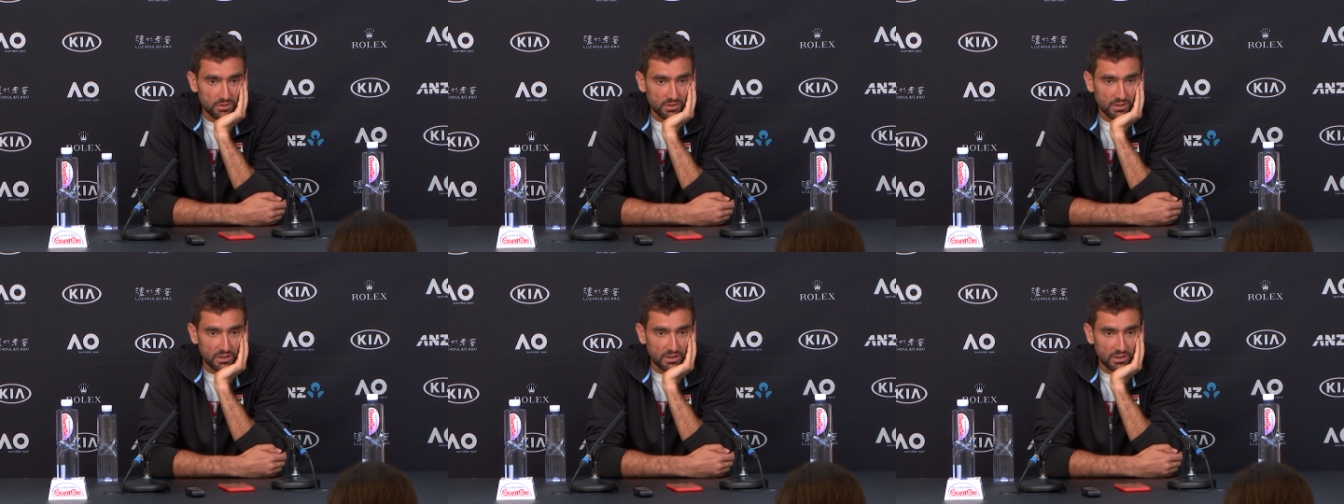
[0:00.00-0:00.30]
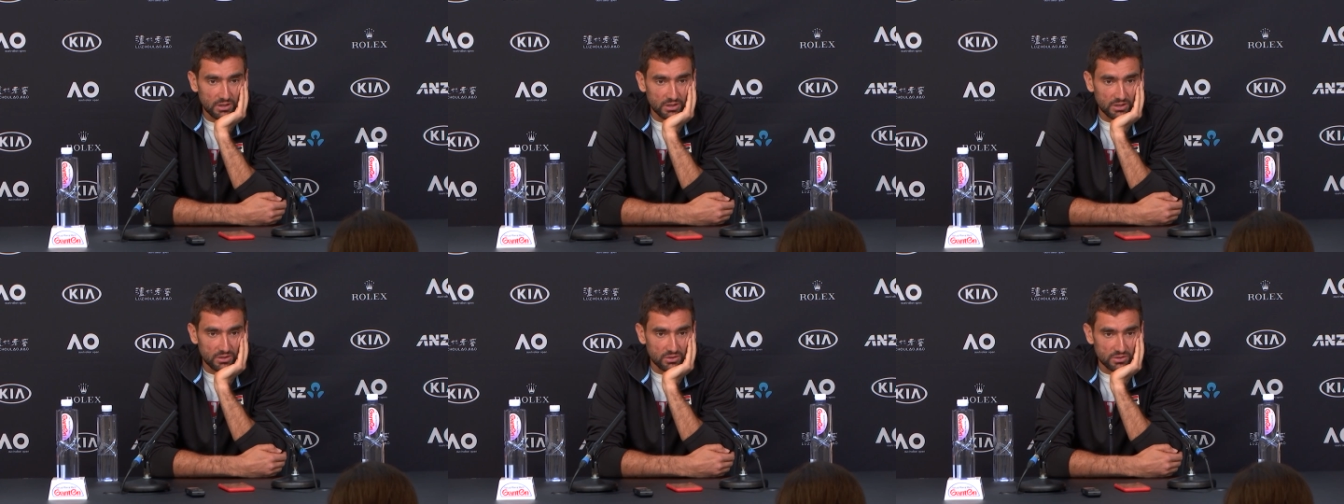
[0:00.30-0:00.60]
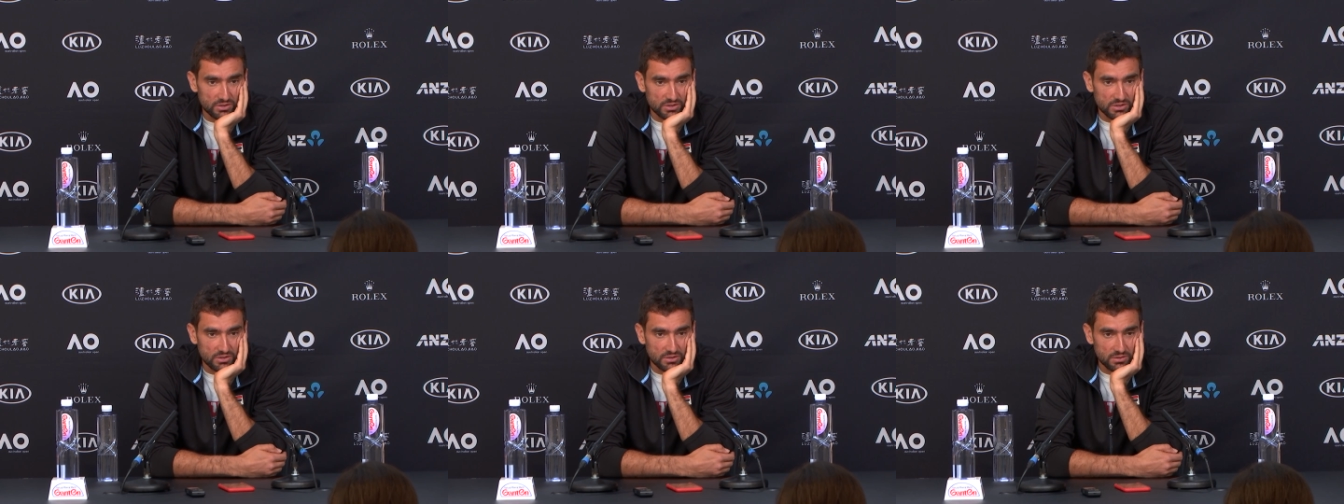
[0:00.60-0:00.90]
I
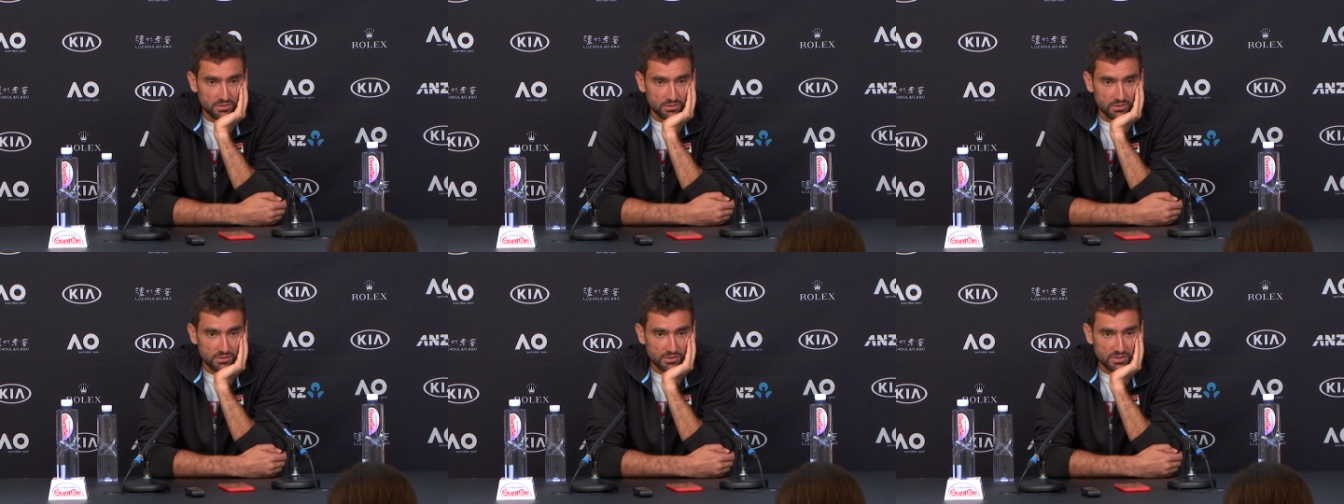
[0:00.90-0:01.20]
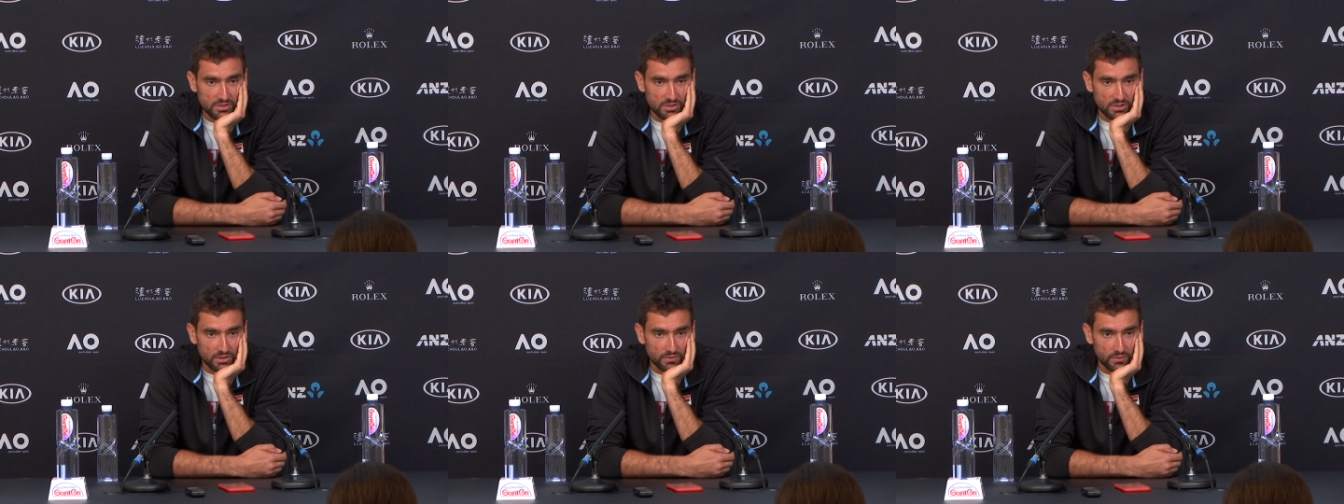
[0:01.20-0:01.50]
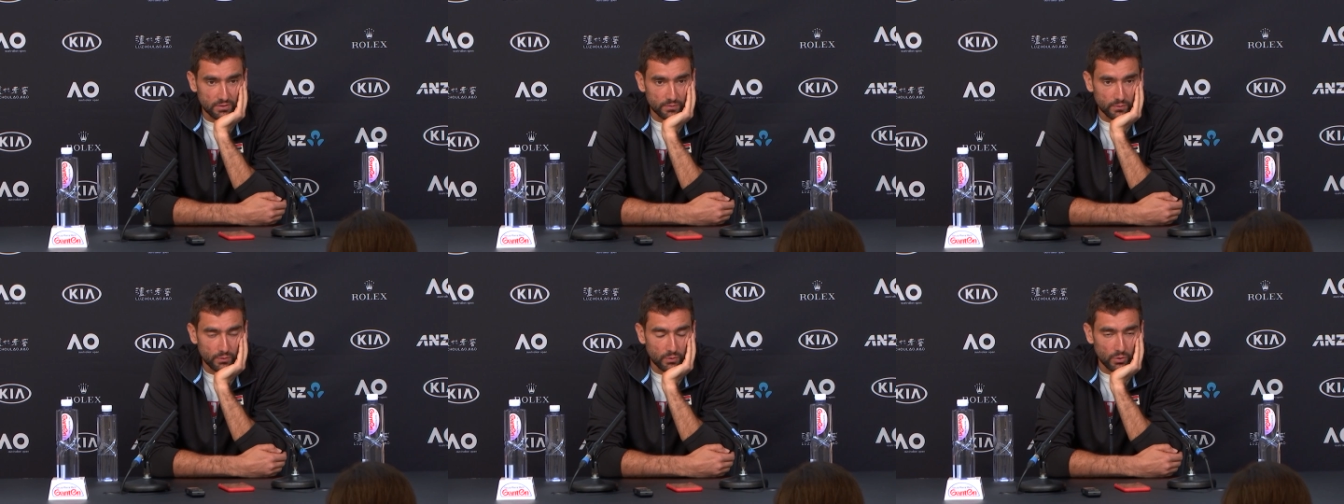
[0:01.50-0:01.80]
lost serve
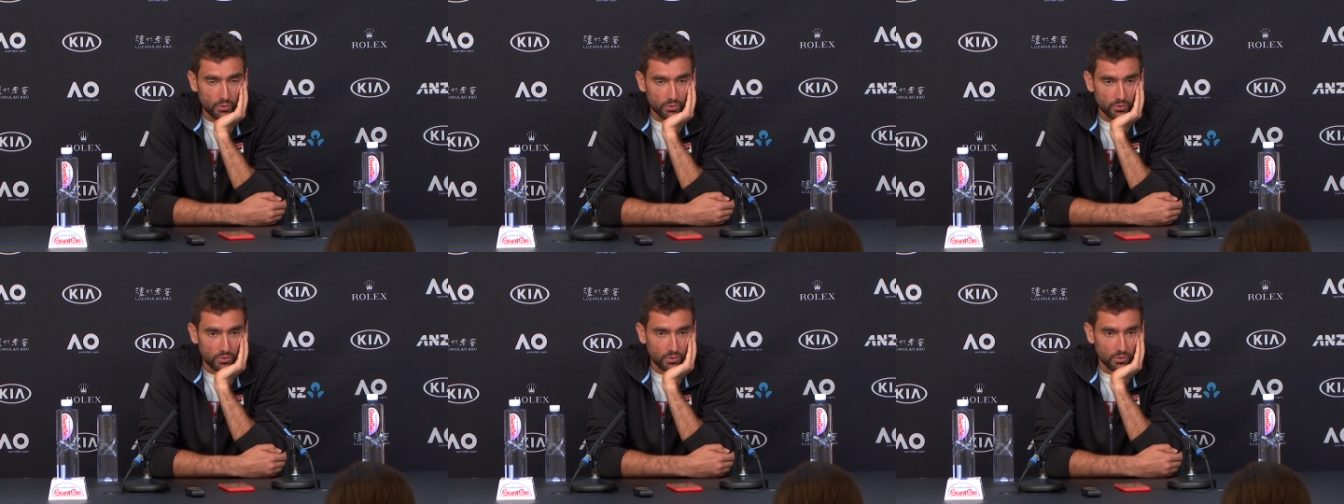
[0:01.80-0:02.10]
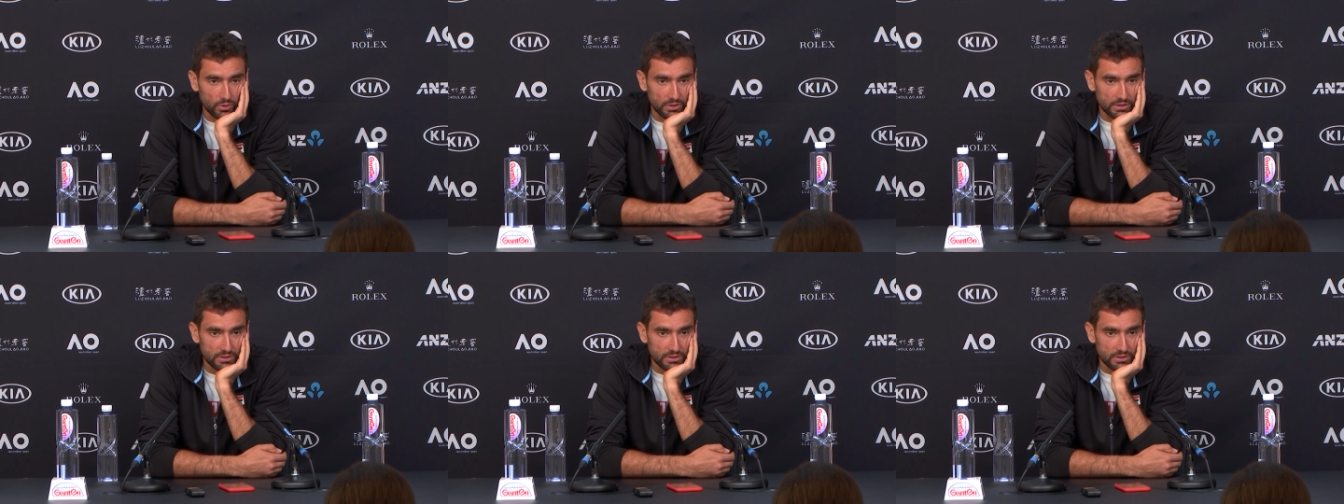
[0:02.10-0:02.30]
on 4-all,